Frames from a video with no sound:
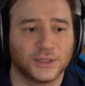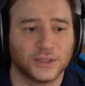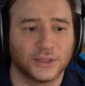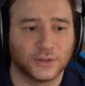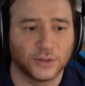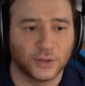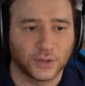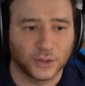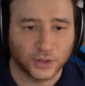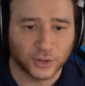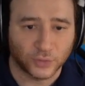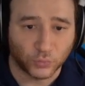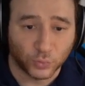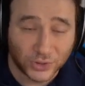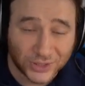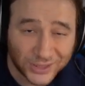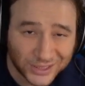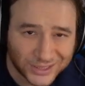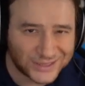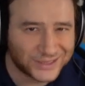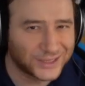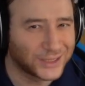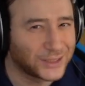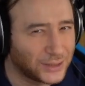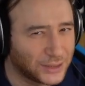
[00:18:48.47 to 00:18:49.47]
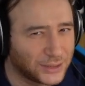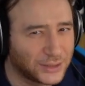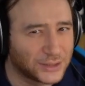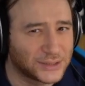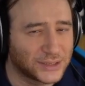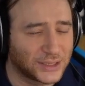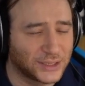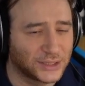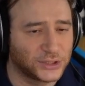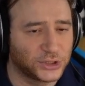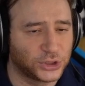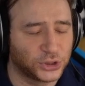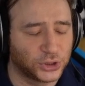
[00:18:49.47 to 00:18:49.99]
uh, realistically
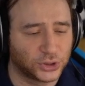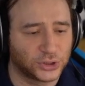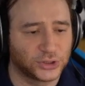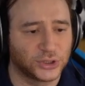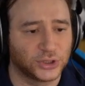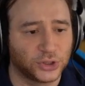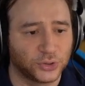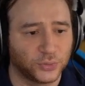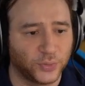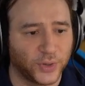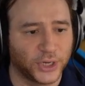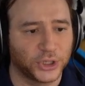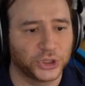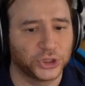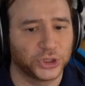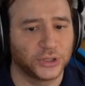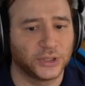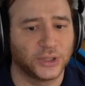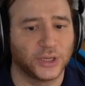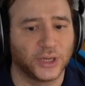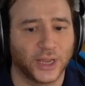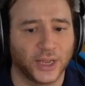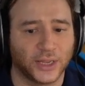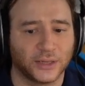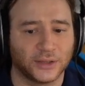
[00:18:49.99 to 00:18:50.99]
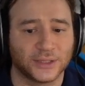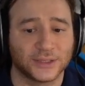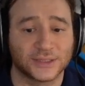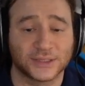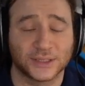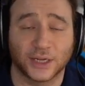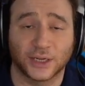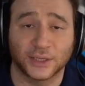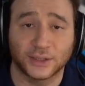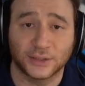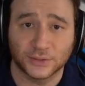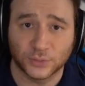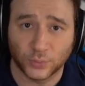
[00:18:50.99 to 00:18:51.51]
discuss your situation and
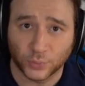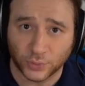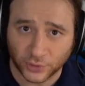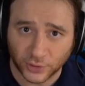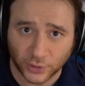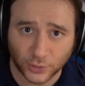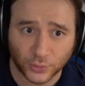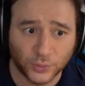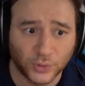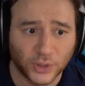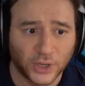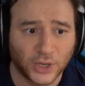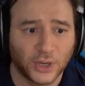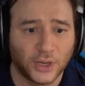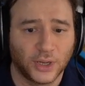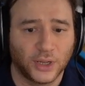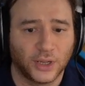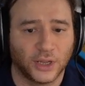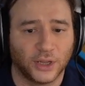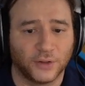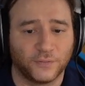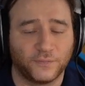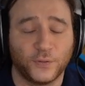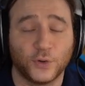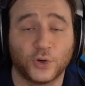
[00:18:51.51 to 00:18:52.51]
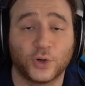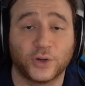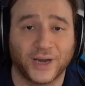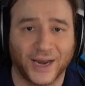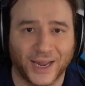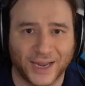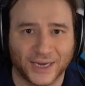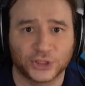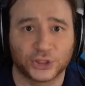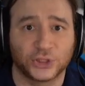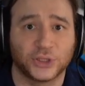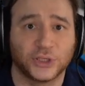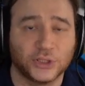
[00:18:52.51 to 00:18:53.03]
discuss with you if you could
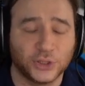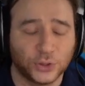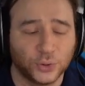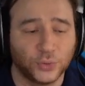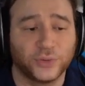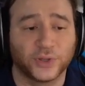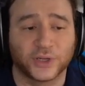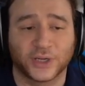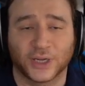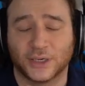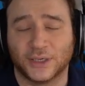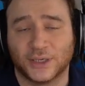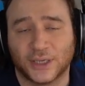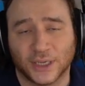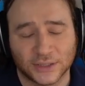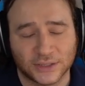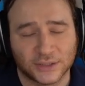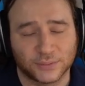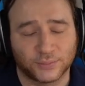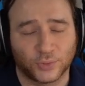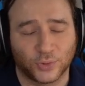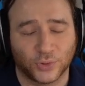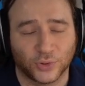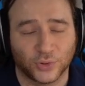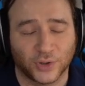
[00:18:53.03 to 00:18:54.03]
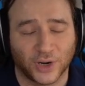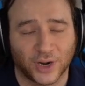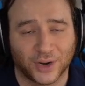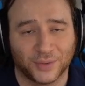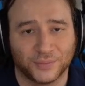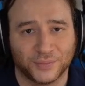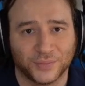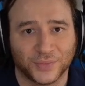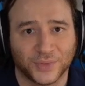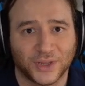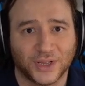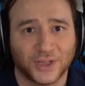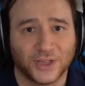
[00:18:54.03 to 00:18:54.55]
actually do the condensed program.
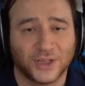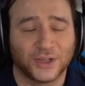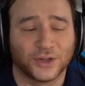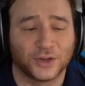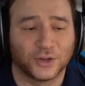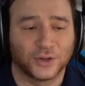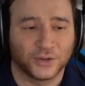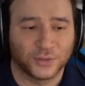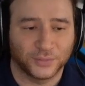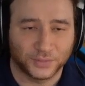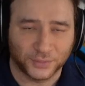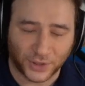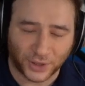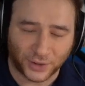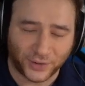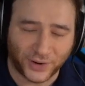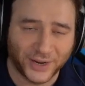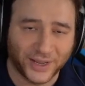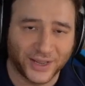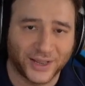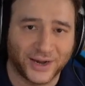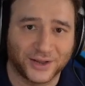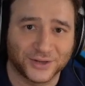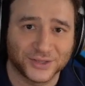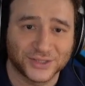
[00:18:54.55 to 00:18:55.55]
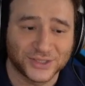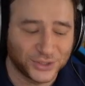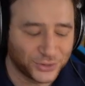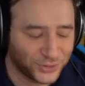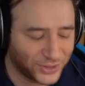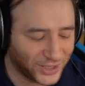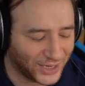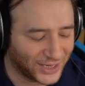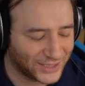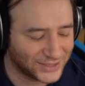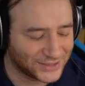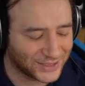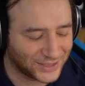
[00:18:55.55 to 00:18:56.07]
All right. And I'll see you
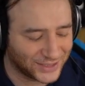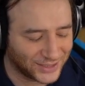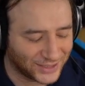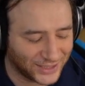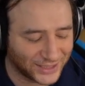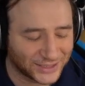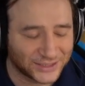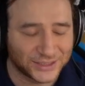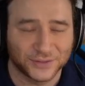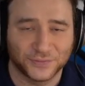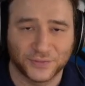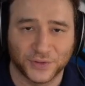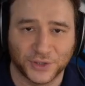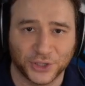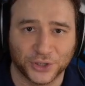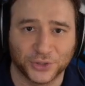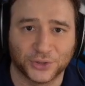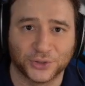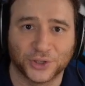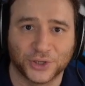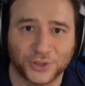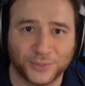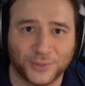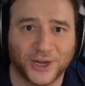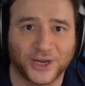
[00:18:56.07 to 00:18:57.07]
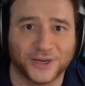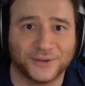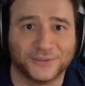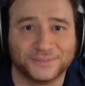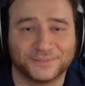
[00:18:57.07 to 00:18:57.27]
guys in the next video. Goodbye.